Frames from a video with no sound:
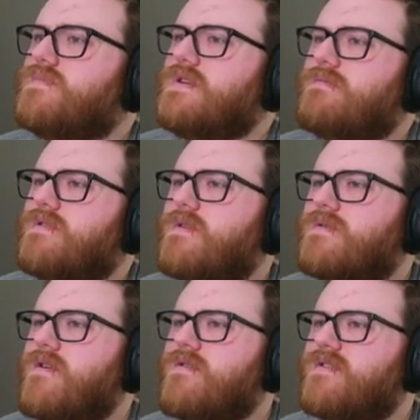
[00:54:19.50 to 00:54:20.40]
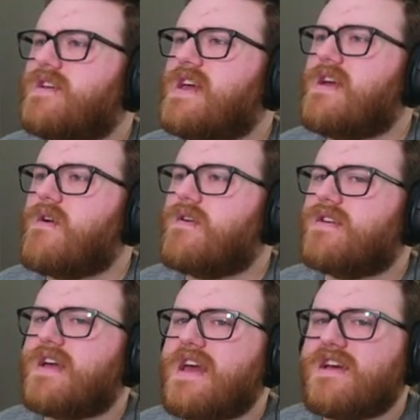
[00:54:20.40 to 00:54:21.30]
So it turns gear into
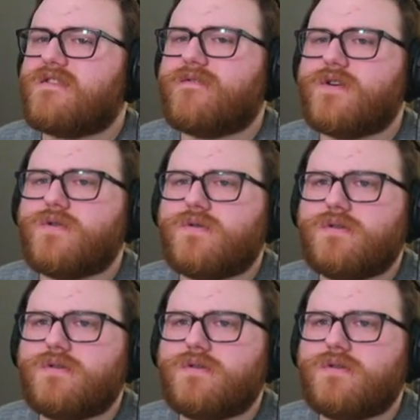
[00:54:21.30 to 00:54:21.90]
canned food.